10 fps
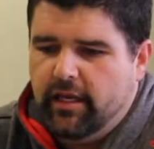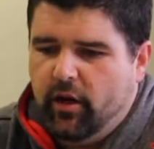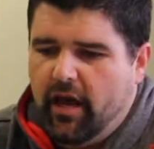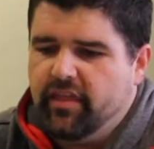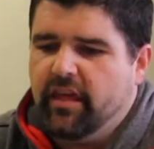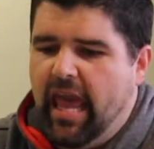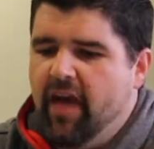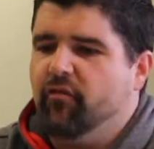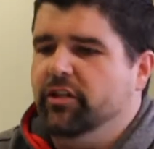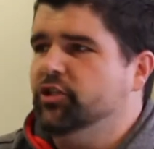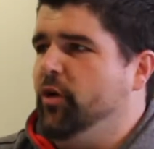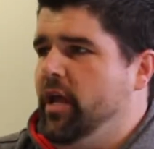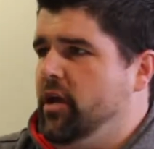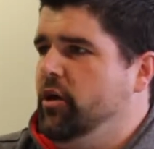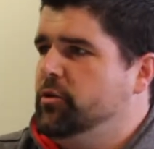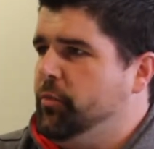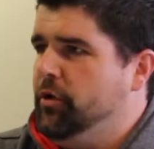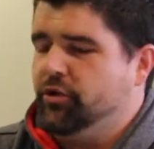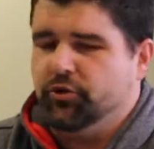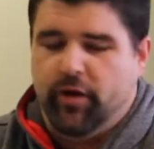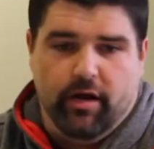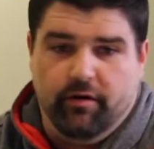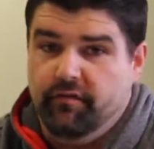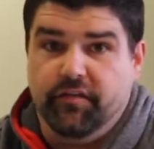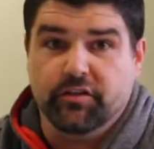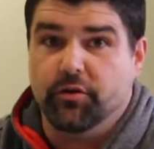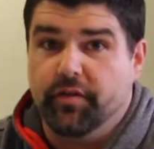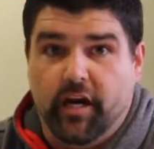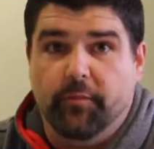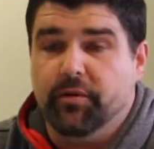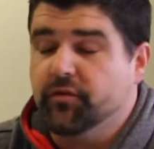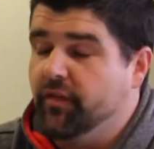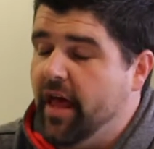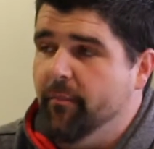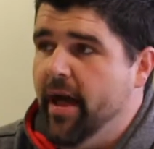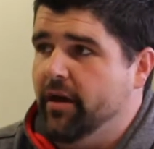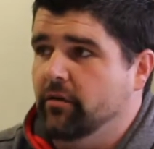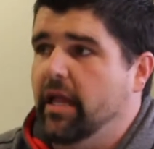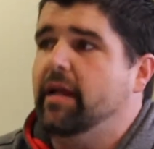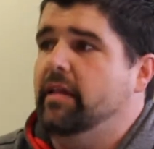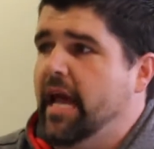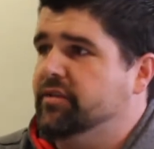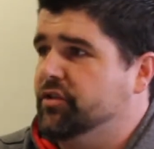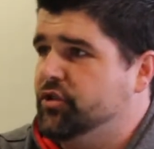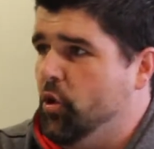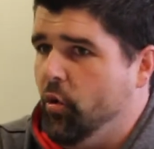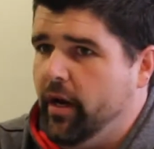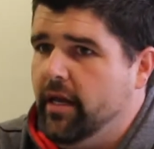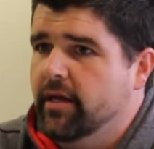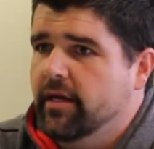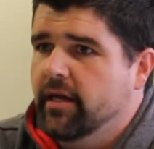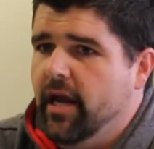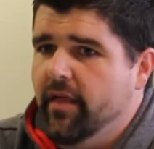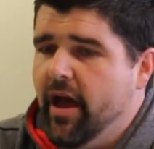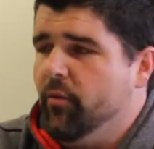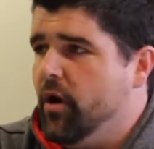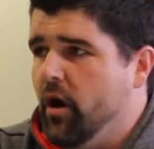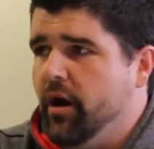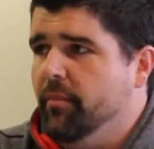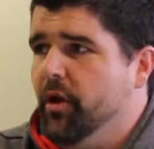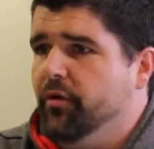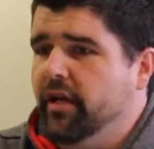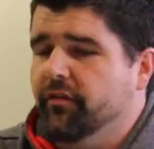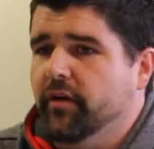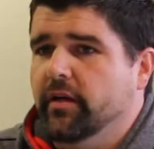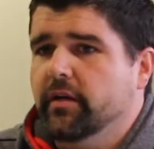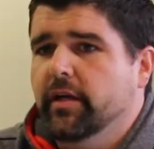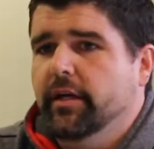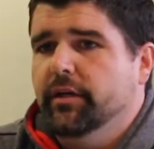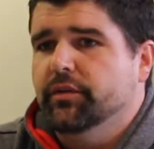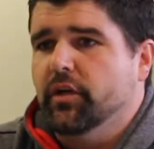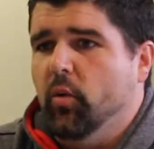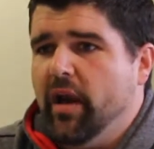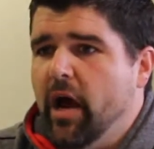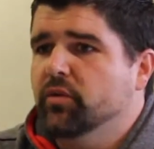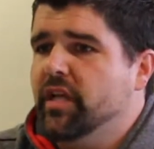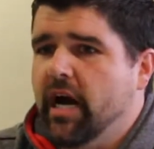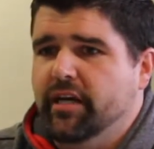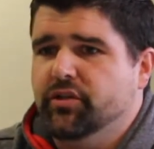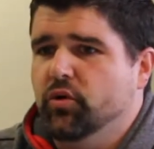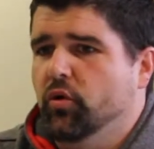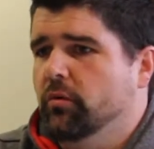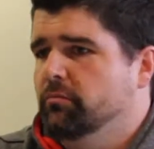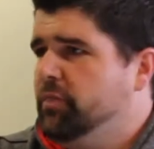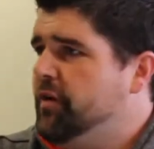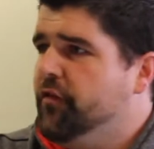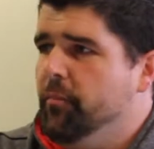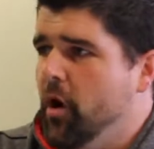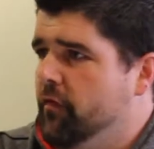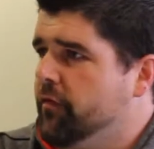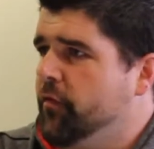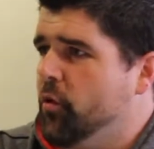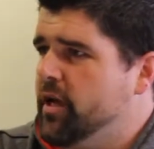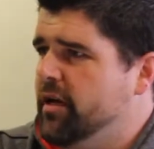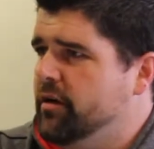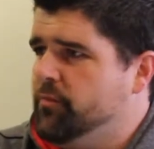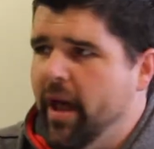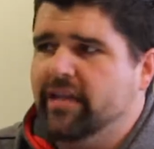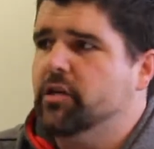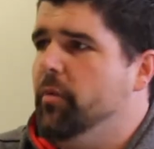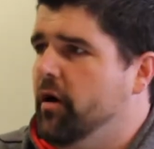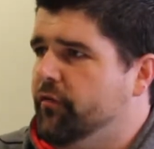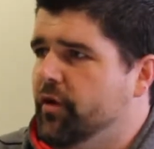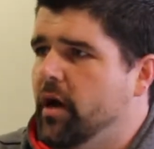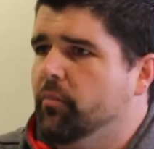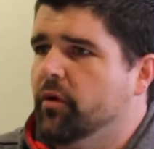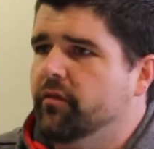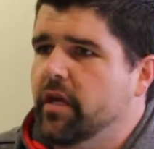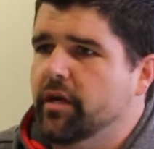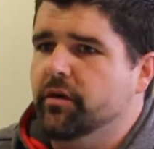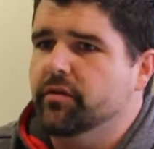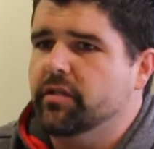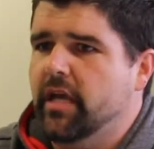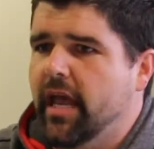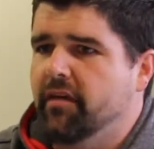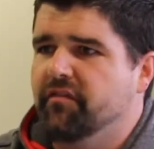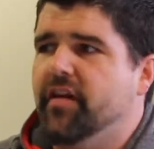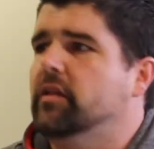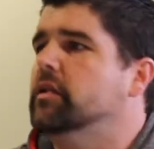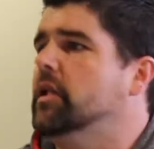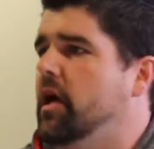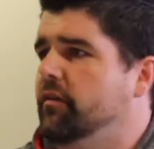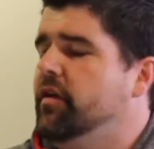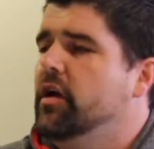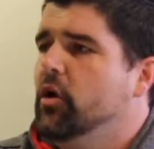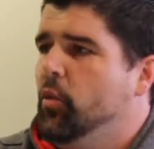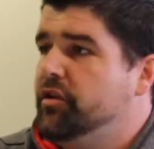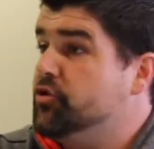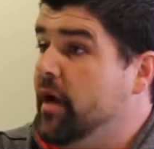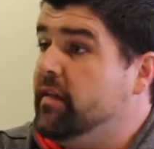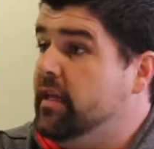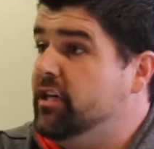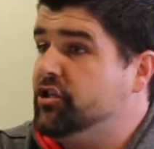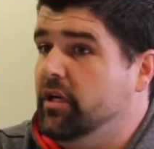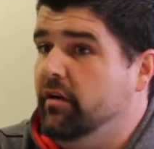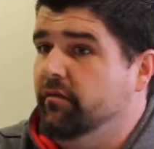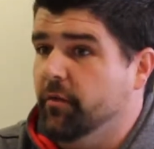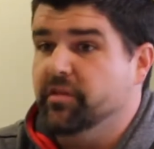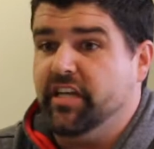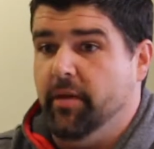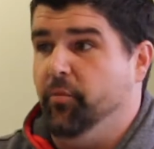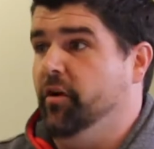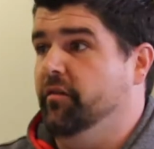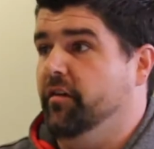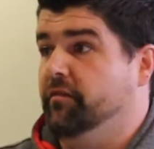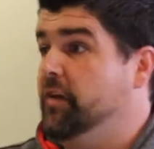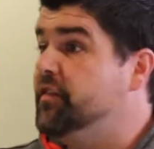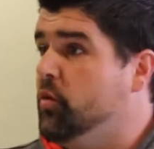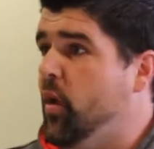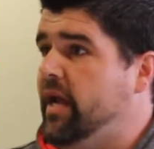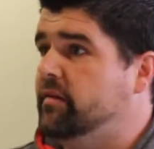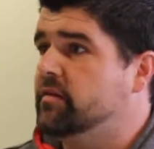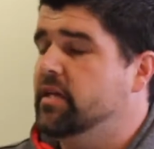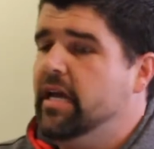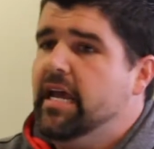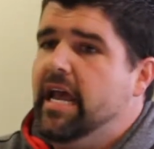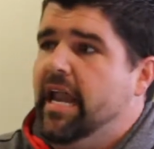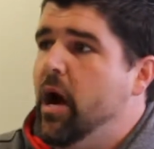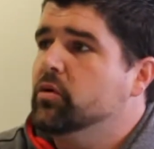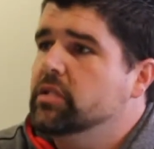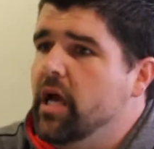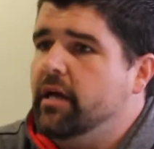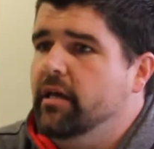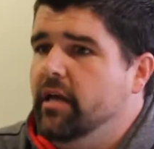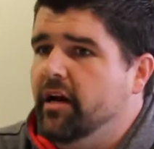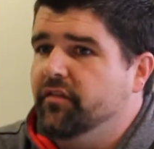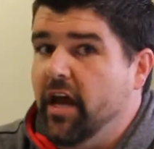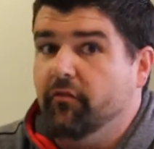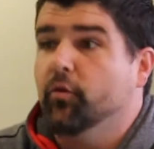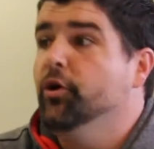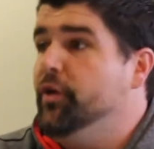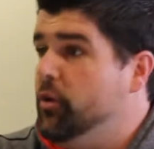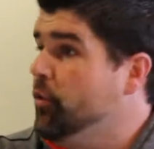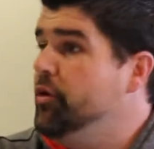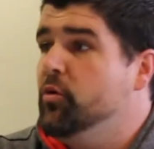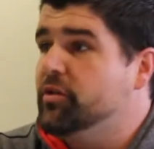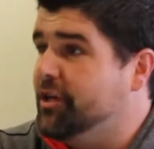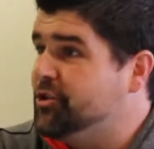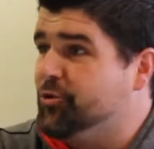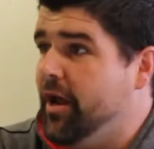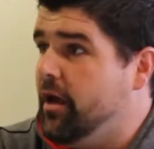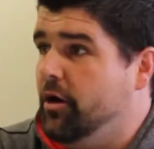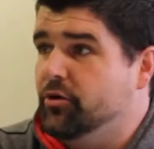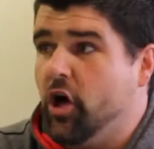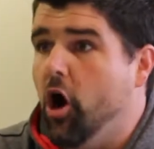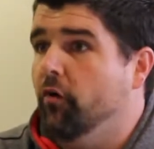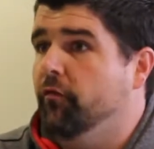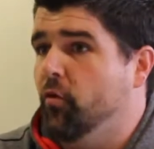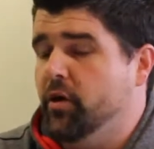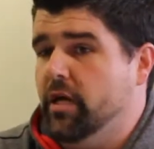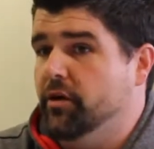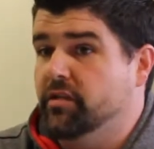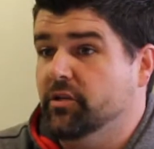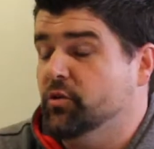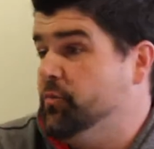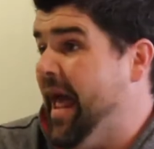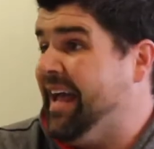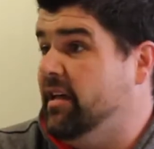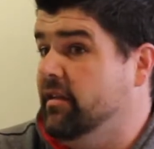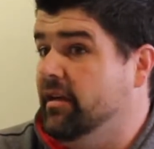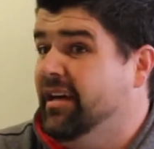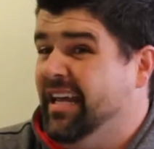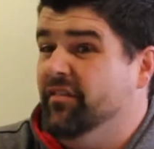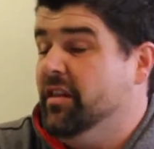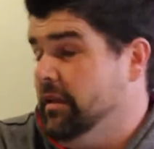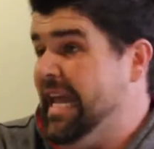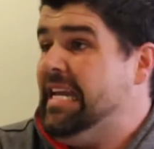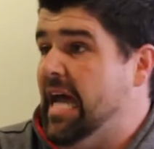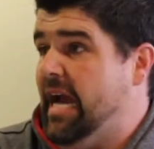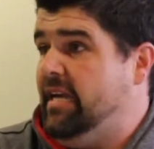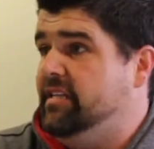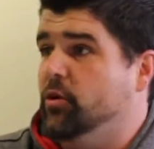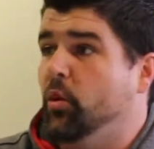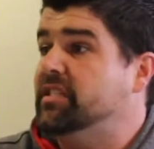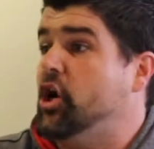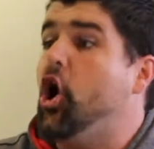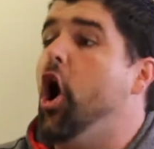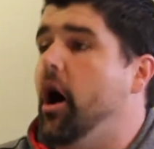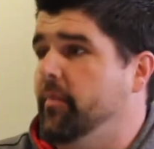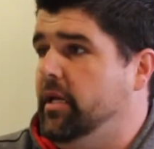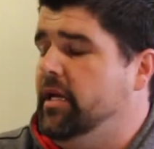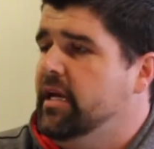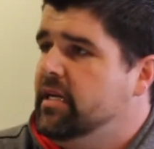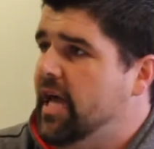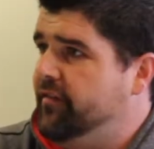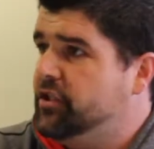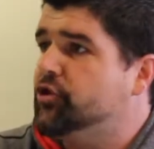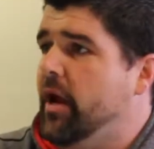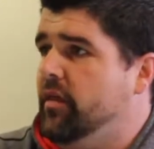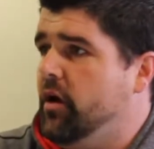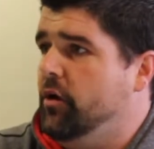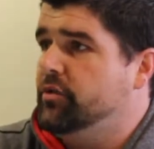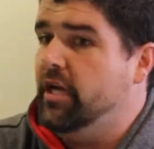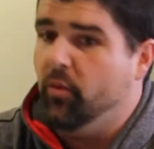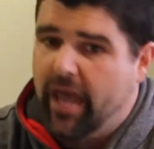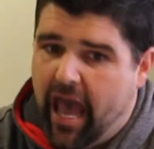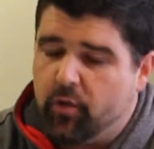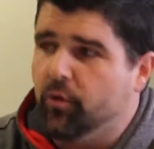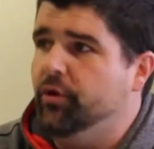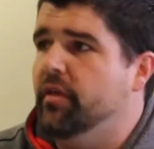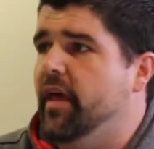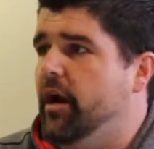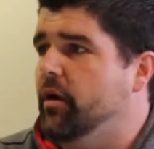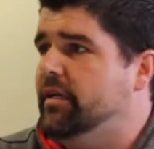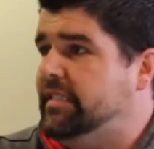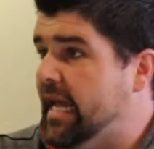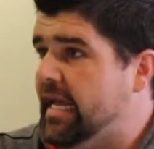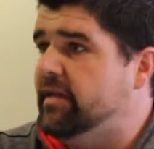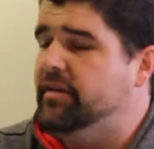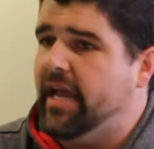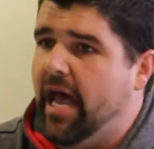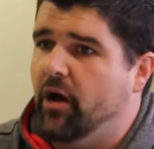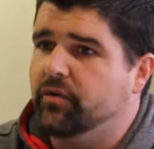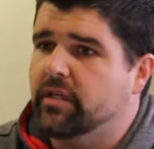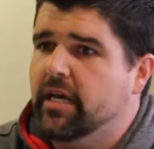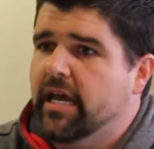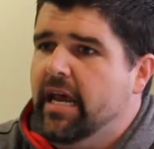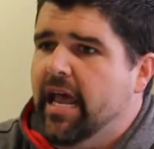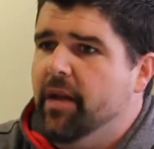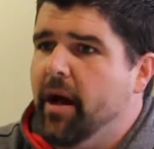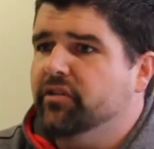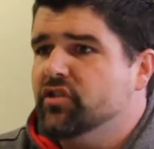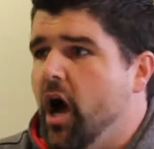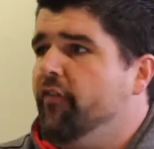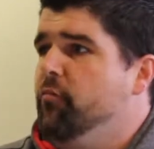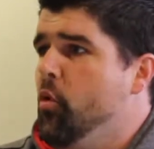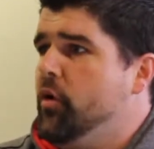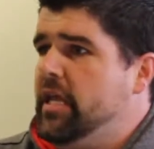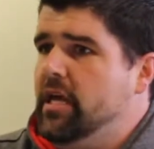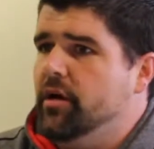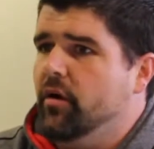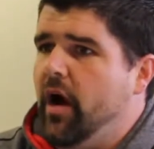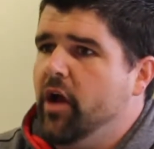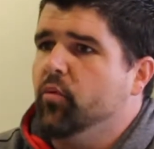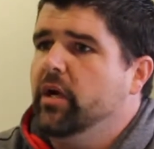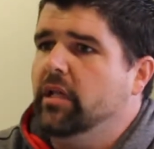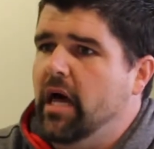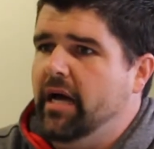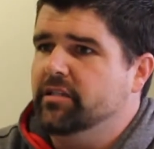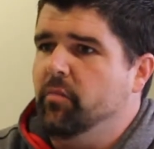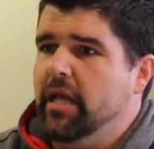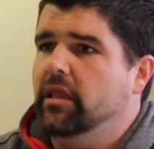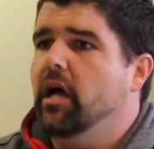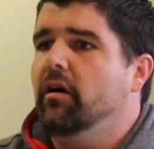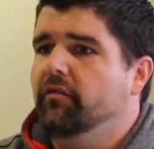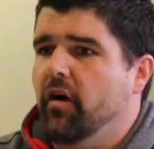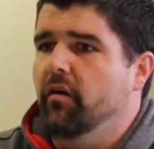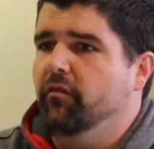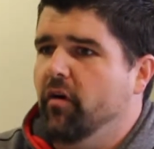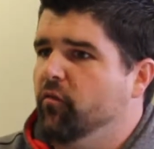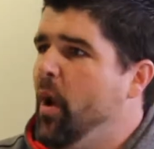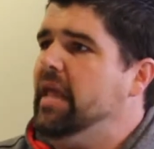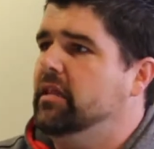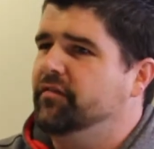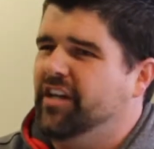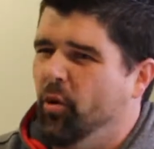I think every strength coach, personal trainer, even physical therapist for that matter, likely has a story, and in that regard, I'm no different. So when I was in high school, played football for 4 years, basketball for a number of years, and fell in love with strength and conditioning from the standpoint of lifting weights. And I was lucky enough to have Rudy. Rudy was our strength coach all 4 years, and this was back in even the late 90s. It wasn't common to have a strength coach, yet we had Rudy there day in, day out. And about sophomore year, I realized my love of weightlifting.